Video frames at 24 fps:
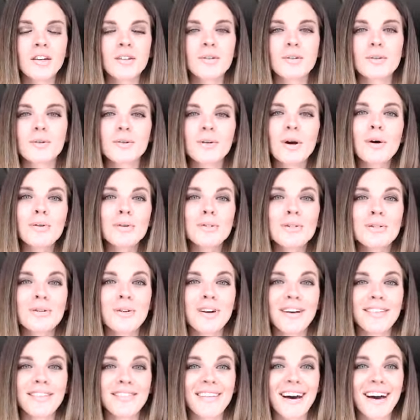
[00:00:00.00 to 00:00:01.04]
So don't do it
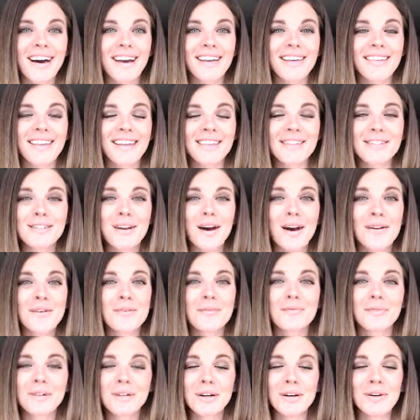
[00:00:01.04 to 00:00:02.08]
online. That's not a
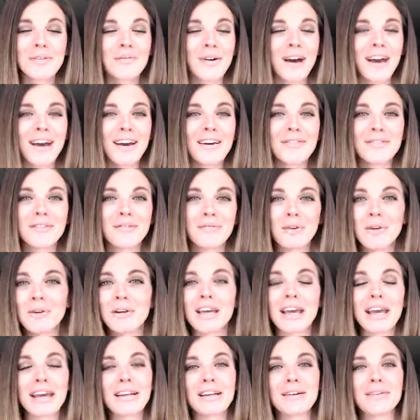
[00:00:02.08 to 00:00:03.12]
real way of
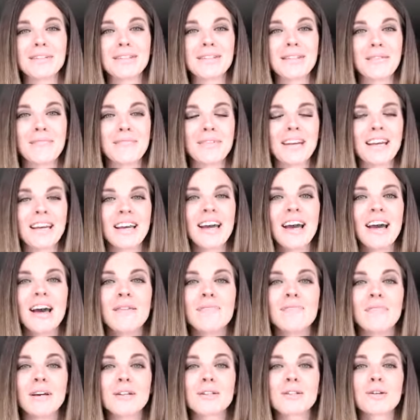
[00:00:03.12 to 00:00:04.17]
communicating with somebody.
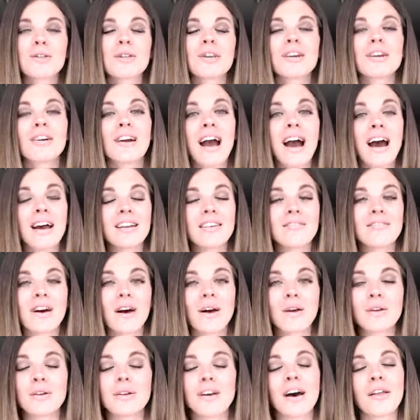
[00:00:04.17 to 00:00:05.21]
Make sure that you're adding
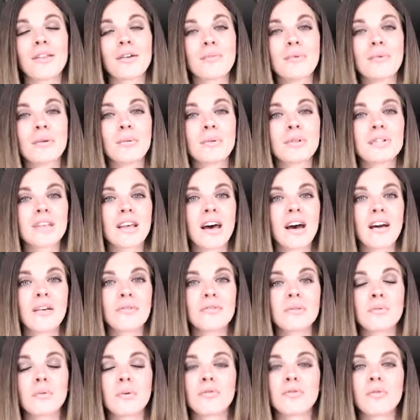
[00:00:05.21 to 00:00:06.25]
value to other people's
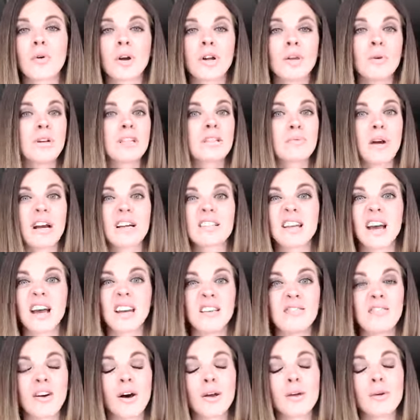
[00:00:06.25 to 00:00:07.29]
lives before you expect
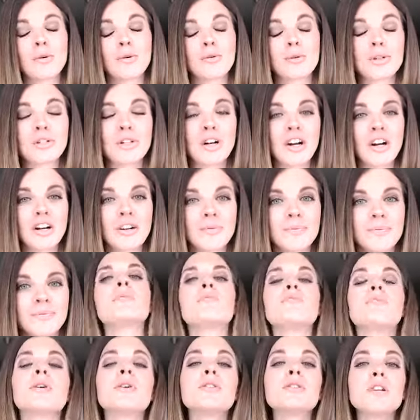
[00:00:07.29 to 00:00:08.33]
any value in return.
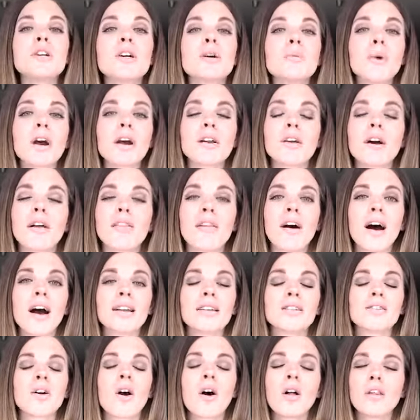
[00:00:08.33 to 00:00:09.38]
Building your brand online
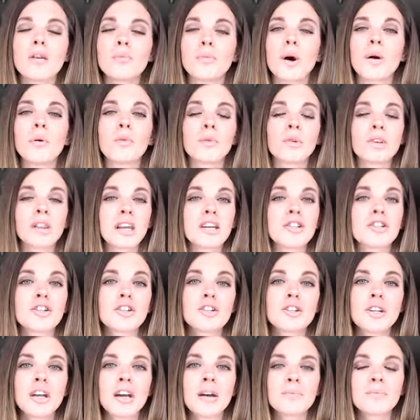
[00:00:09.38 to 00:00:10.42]
is all about
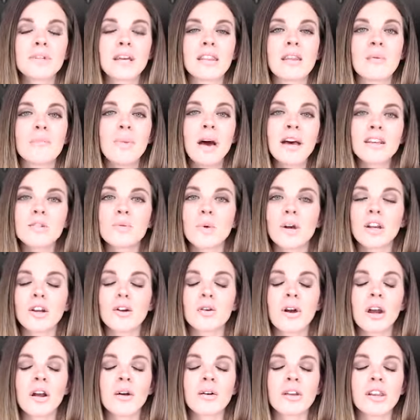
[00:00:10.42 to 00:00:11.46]
relationships, and the best way to
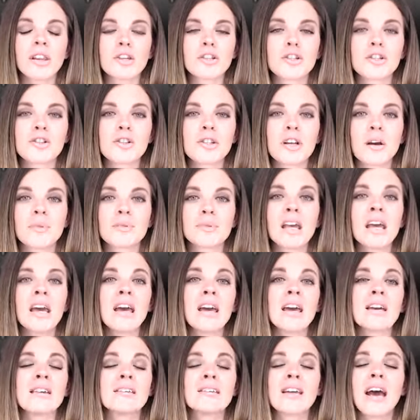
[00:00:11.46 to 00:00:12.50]
create relationships
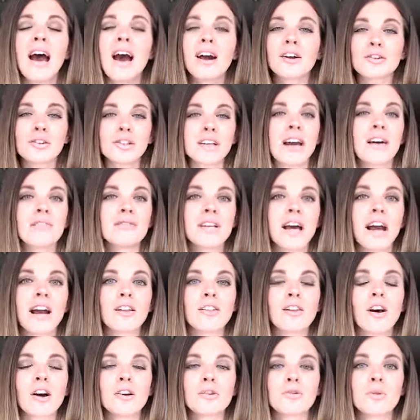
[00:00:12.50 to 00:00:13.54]
is to actually have
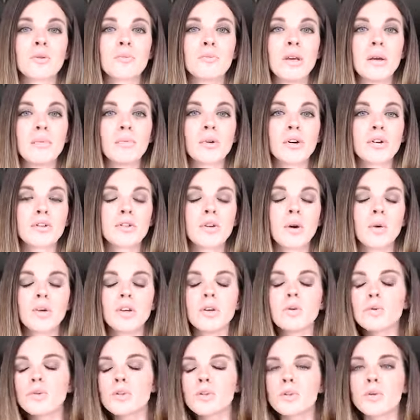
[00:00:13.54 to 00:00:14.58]
dialogues with people. So
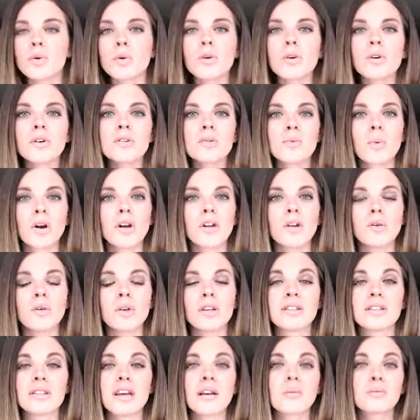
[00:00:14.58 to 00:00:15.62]
use tools where you
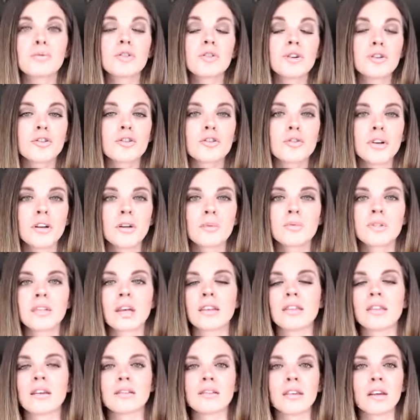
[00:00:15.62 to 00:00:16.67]
can set up search streams
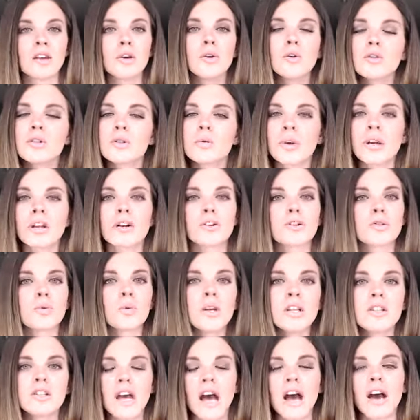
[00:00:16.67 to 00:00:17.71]
like things like Hootsuite or
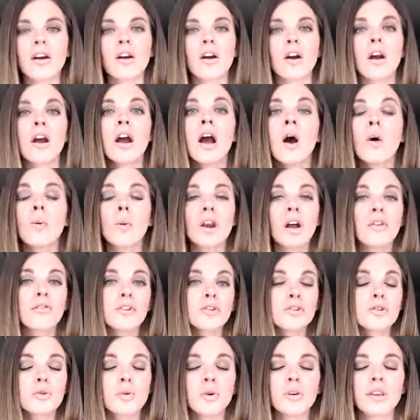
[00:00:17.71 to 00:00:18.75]
TweetDeck or
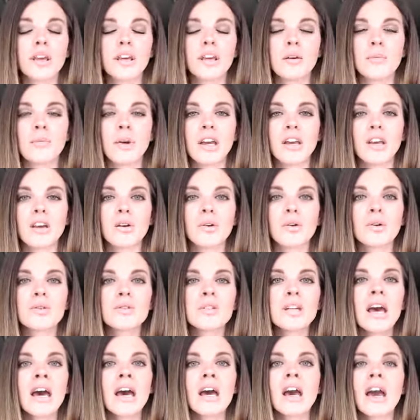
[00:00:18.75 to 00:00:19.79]
whatever tool that you may
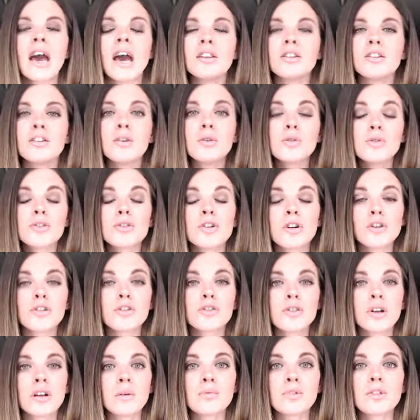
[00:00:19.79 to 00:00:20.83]
use, and use search
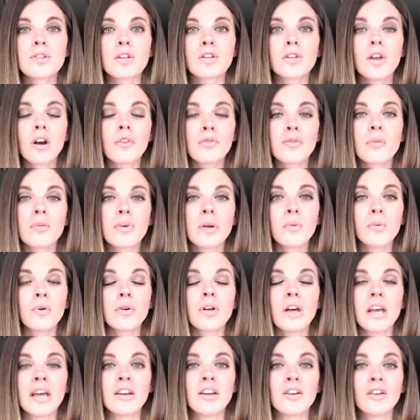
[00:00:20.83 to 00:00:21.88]
streams to look for
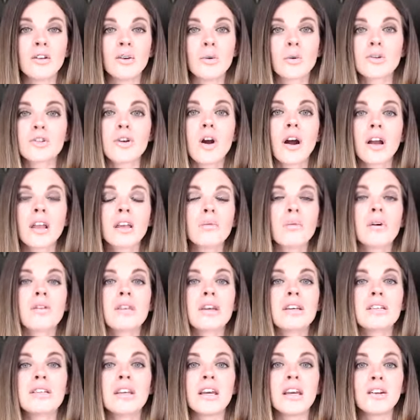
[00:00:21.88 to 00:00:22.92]
people who are talking about
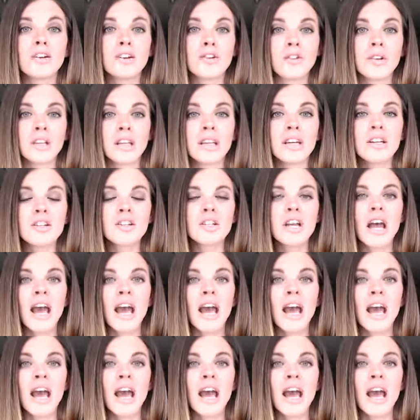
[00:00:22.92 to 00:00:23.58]
things in your niche